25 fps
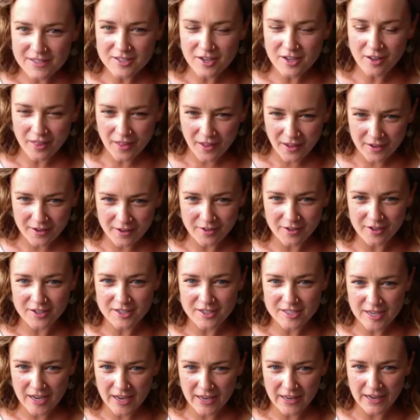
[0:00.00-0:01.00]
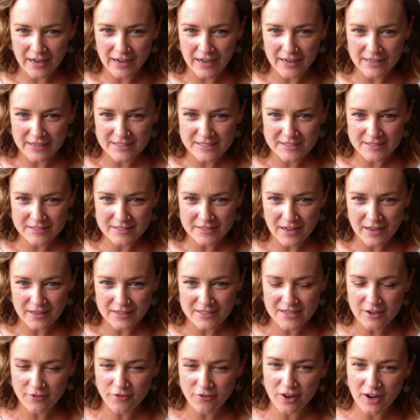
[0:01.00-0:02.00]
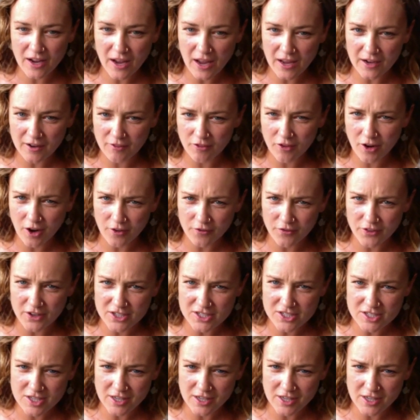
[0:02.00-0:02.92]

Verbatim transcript: saw that on your site, and it's a different kind of crawfish